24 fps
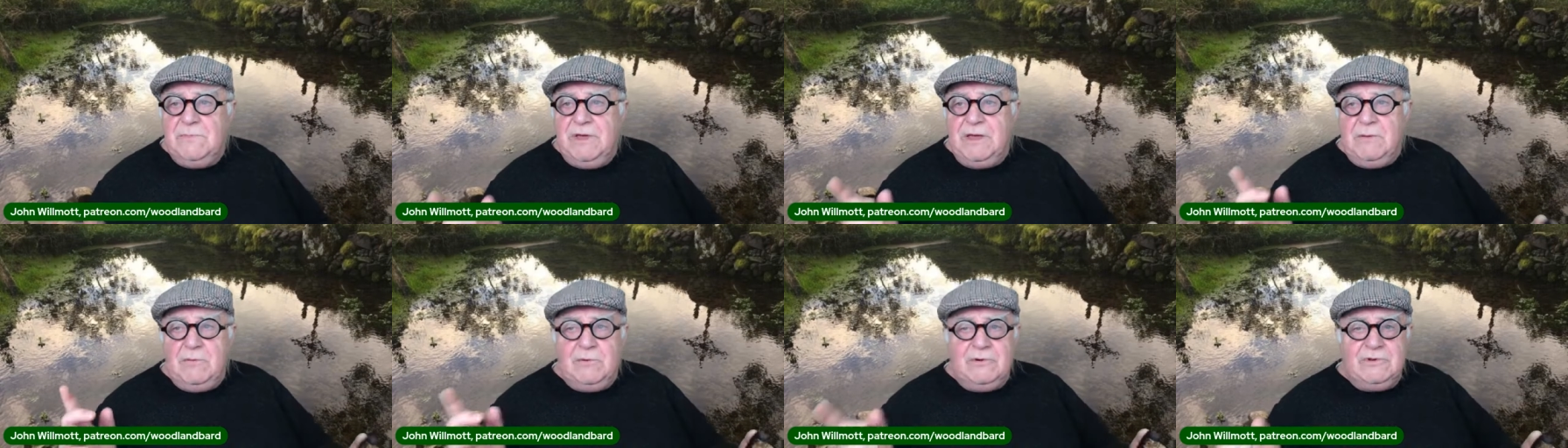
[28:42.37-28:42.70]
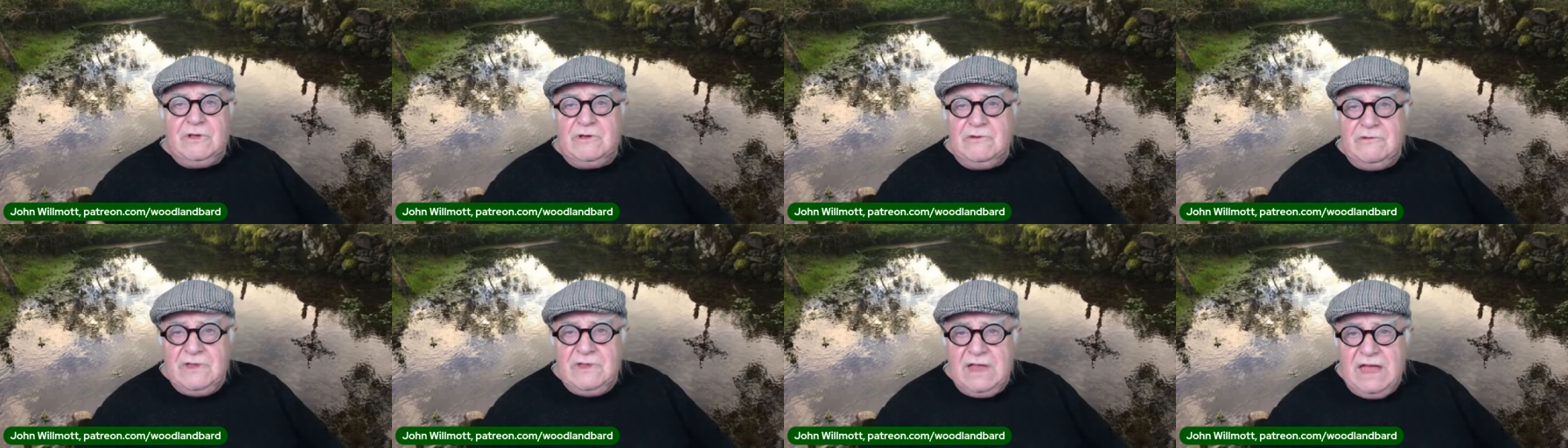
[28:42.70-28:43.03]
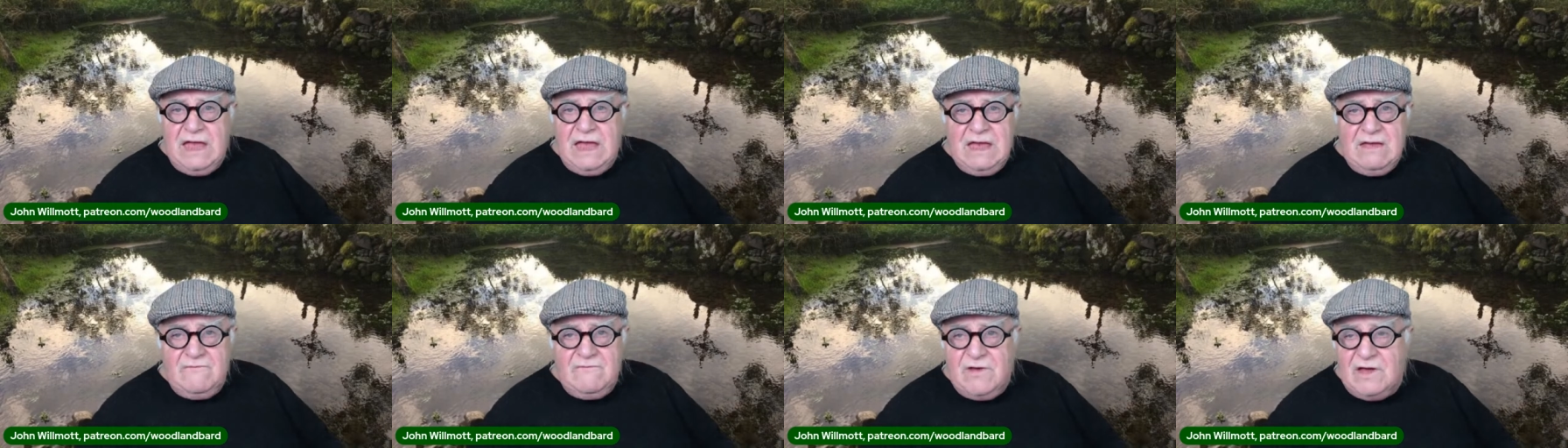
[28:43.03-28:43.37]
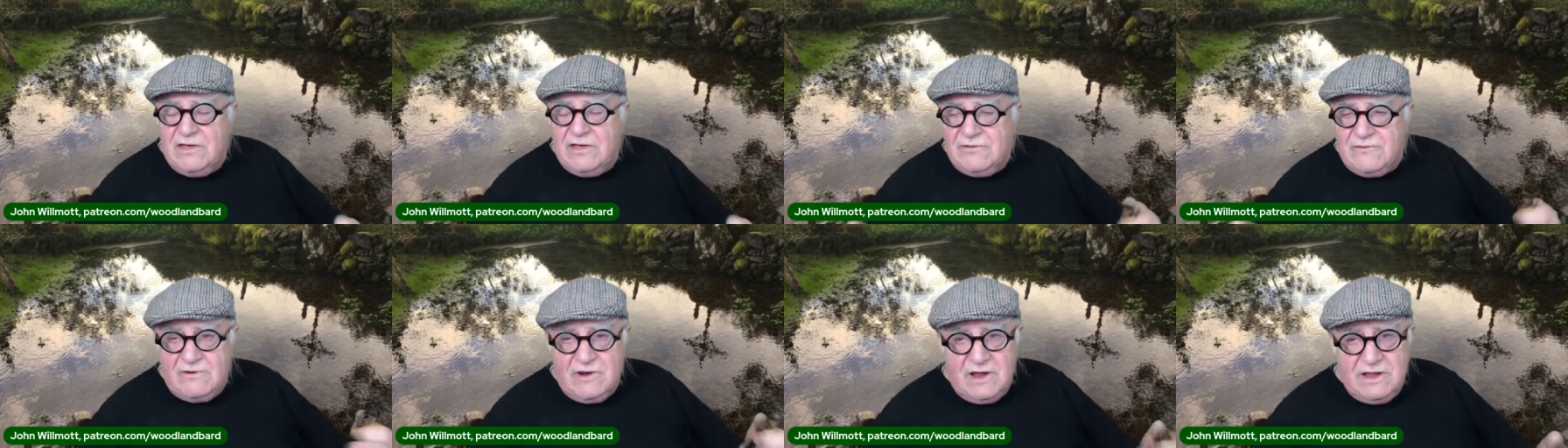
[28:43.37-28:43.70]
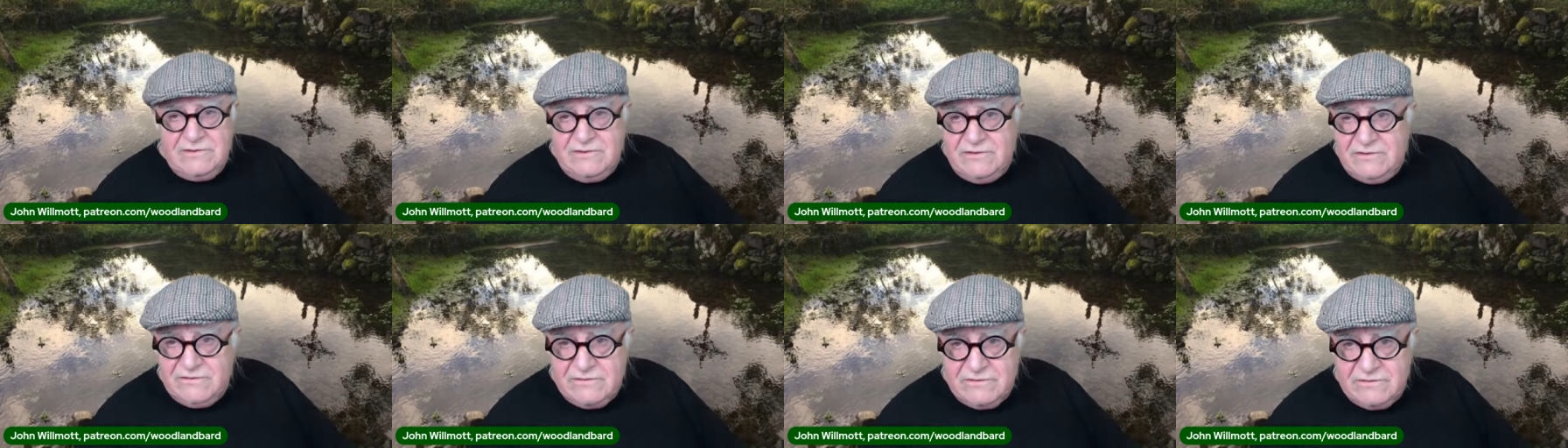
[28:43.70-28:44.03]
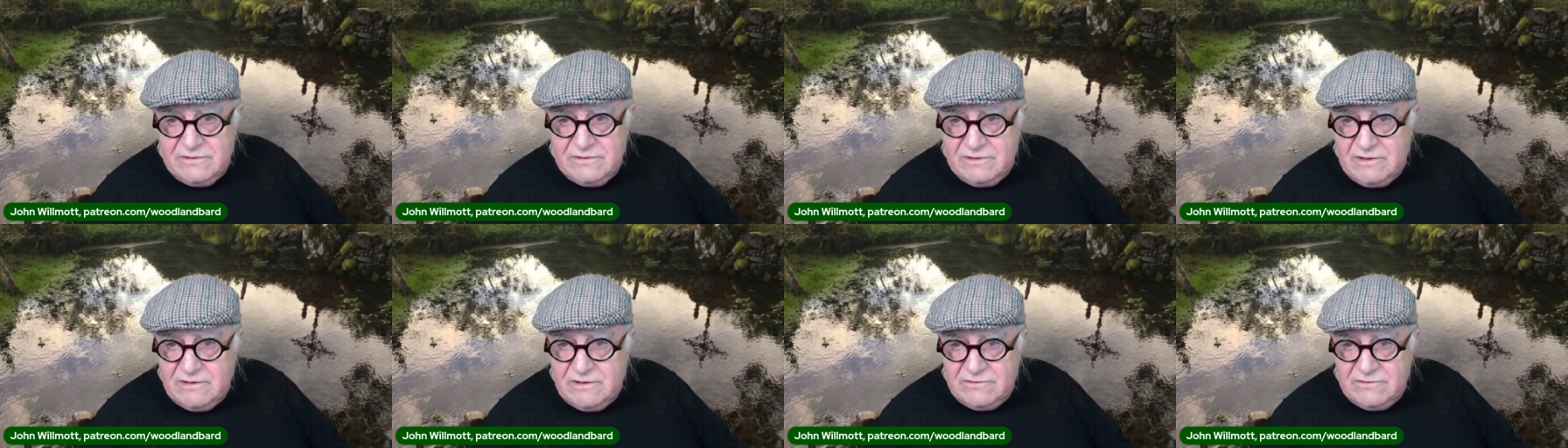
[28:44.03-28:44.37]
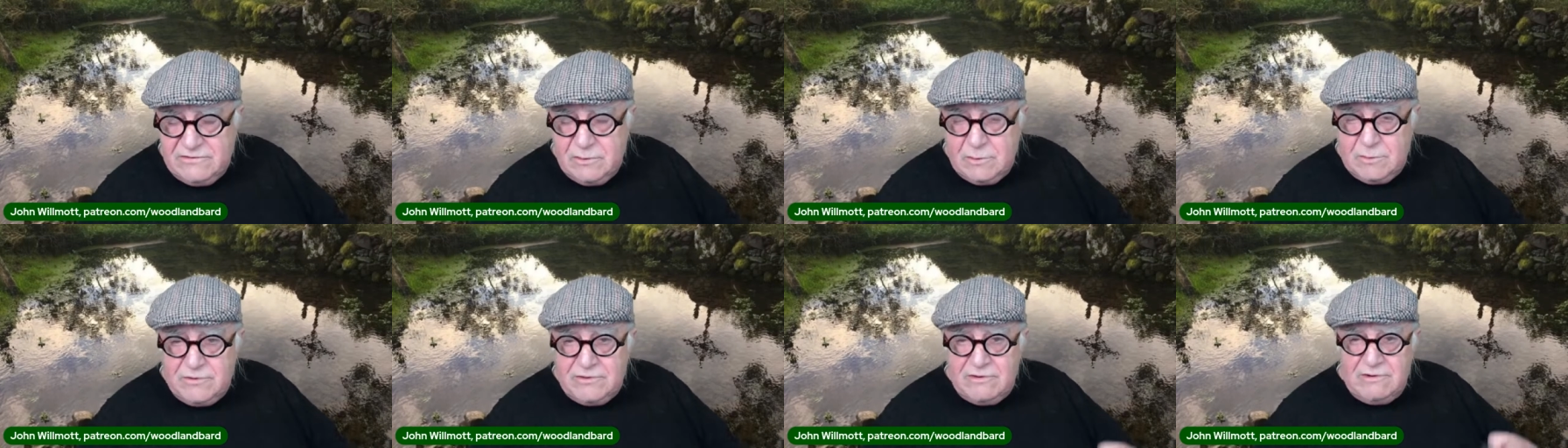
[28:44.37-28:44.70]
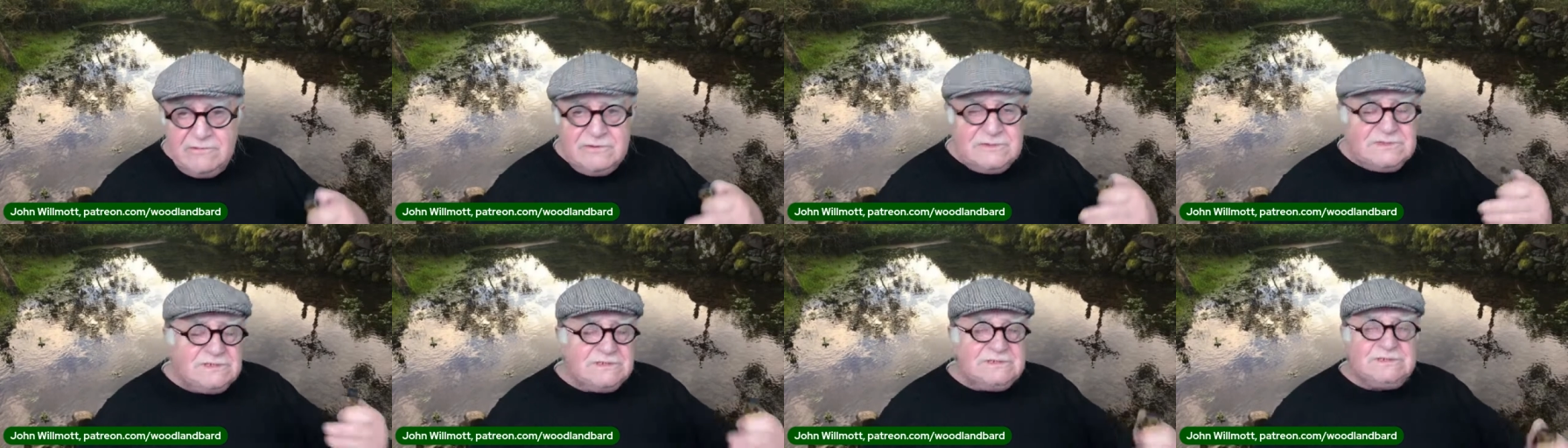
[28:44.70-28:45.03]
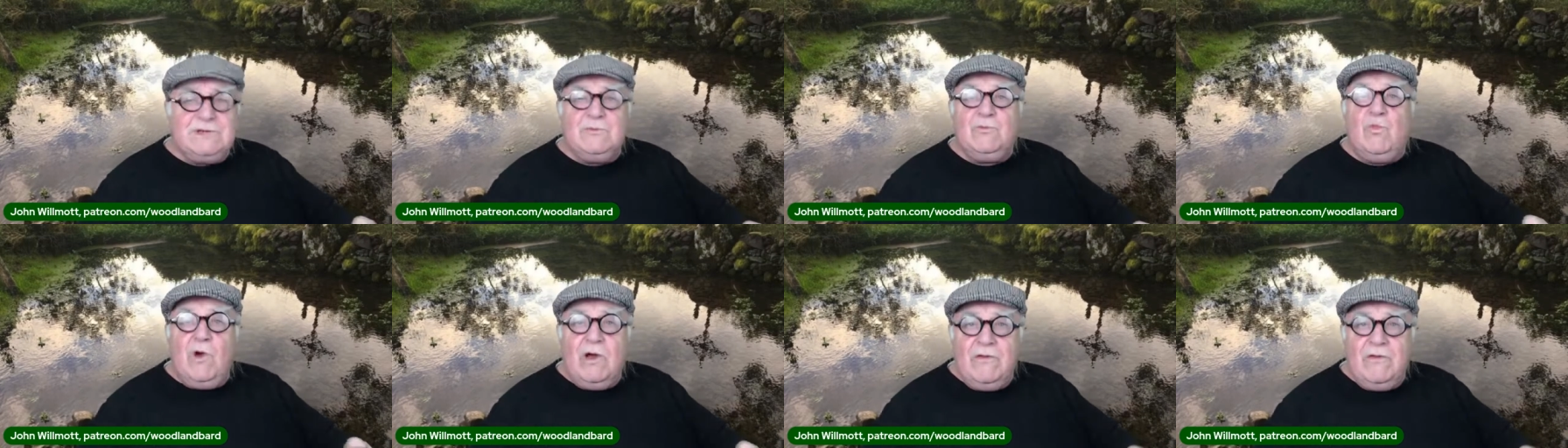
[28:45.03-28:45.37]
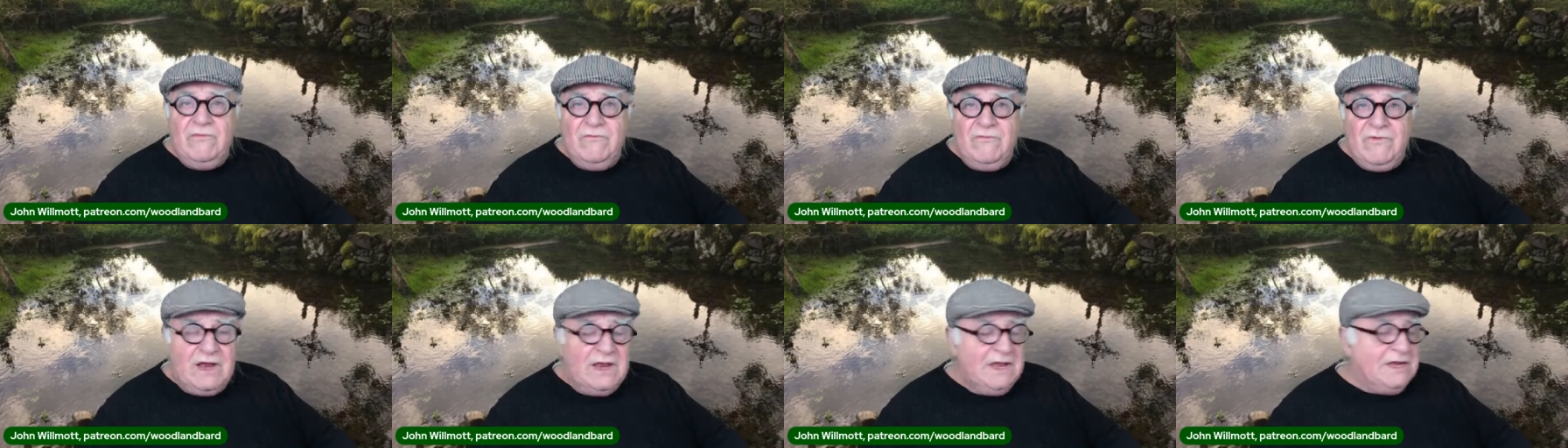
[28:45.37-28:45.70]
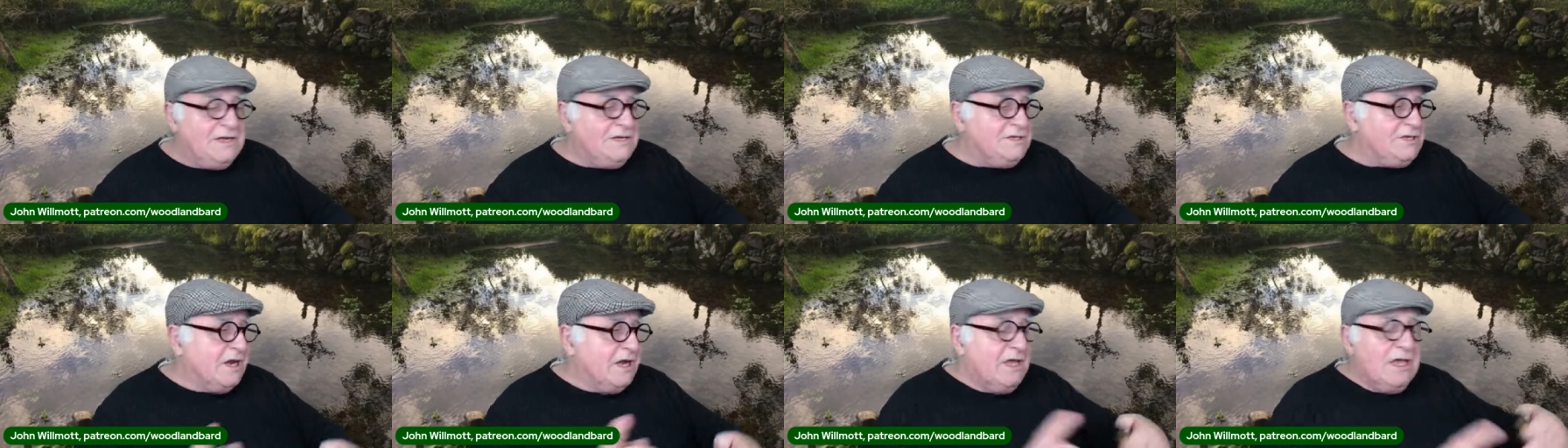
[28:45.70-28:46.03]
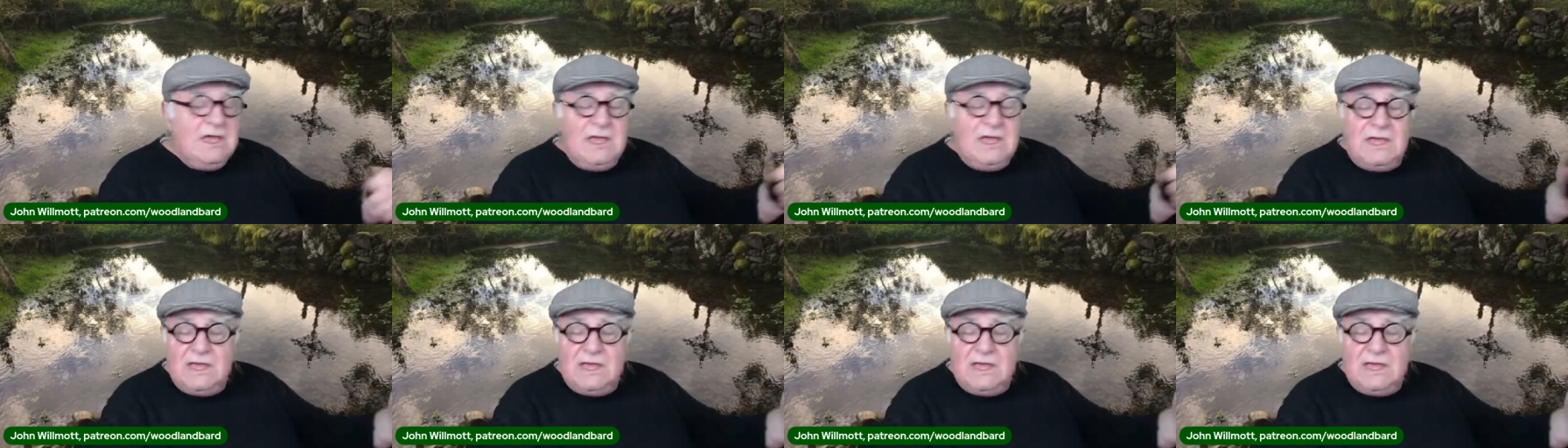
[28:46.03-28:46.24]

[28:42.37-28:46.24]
People don't have arthritis and osteoporosis in one village,